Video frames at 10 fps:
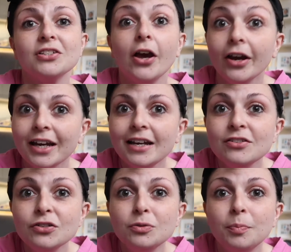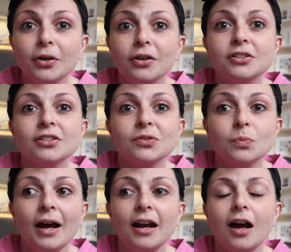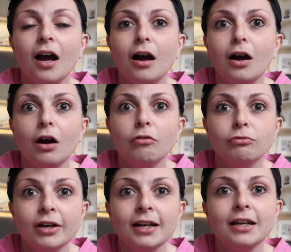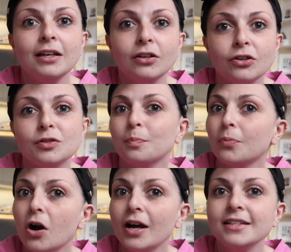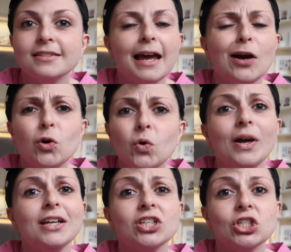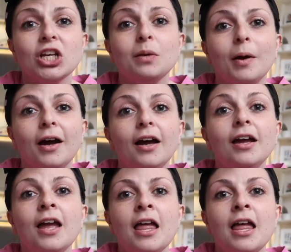Her Kindle books as well are really good priced. They're always cheaper.